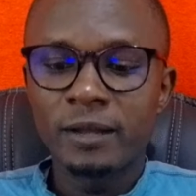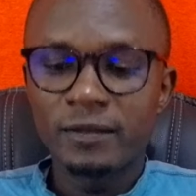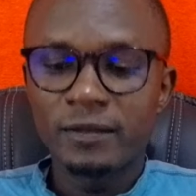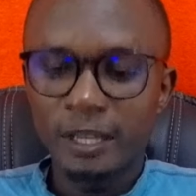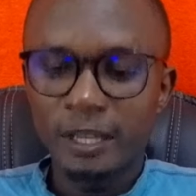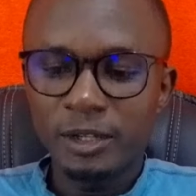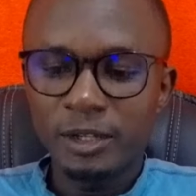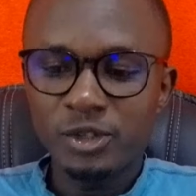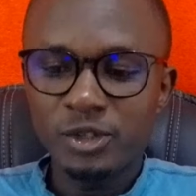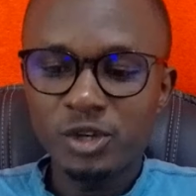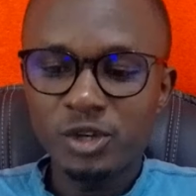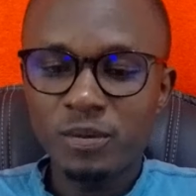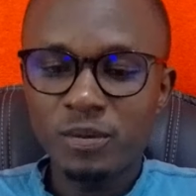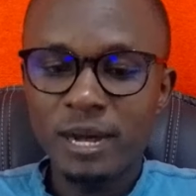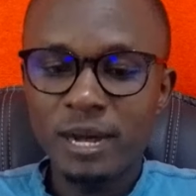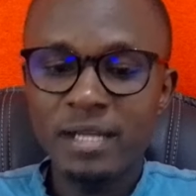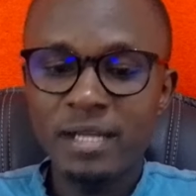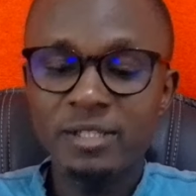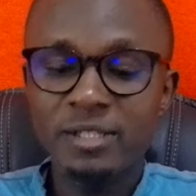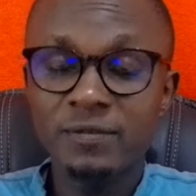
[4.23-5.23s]
Thank you so
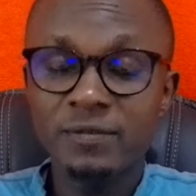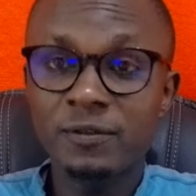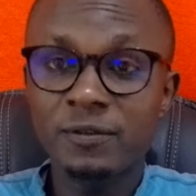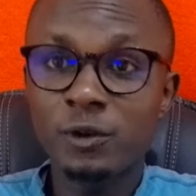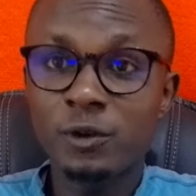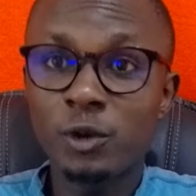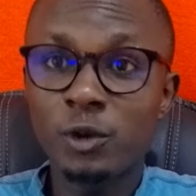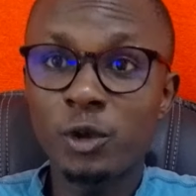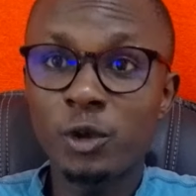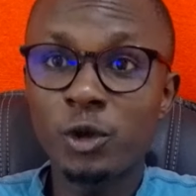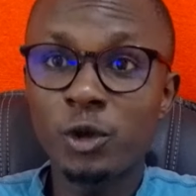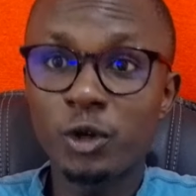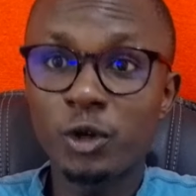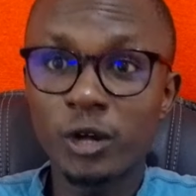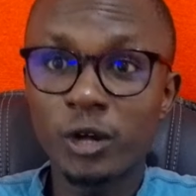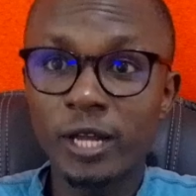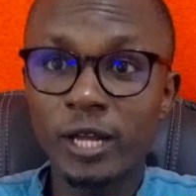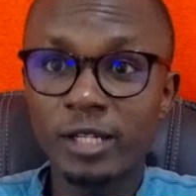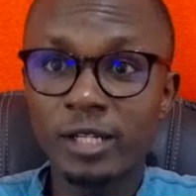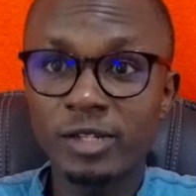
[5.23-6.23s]
much for your
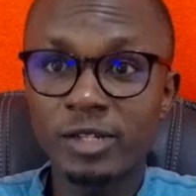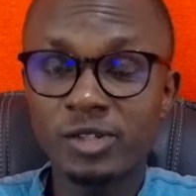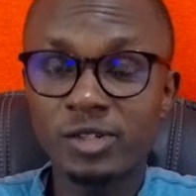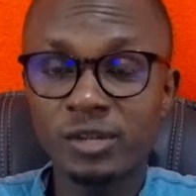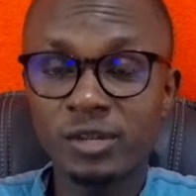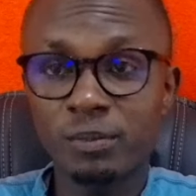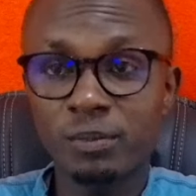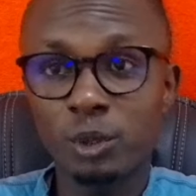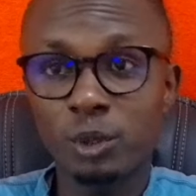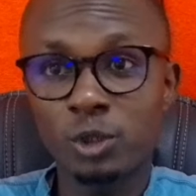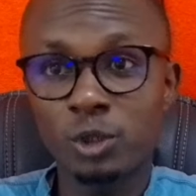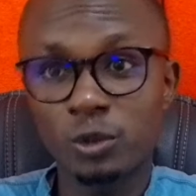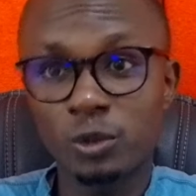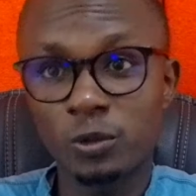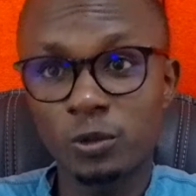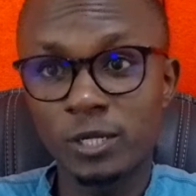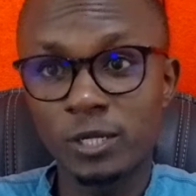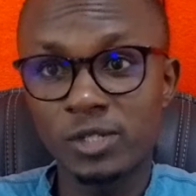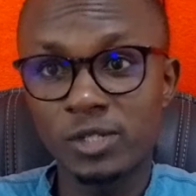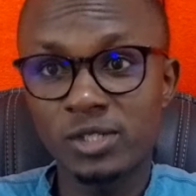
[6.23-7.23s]
great support
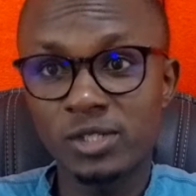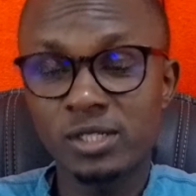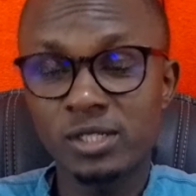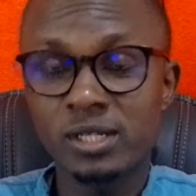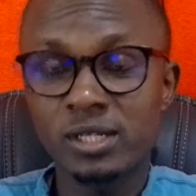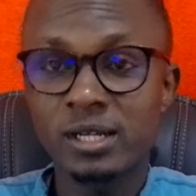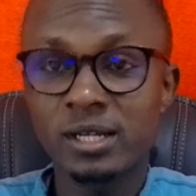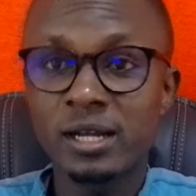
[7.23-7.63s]
always.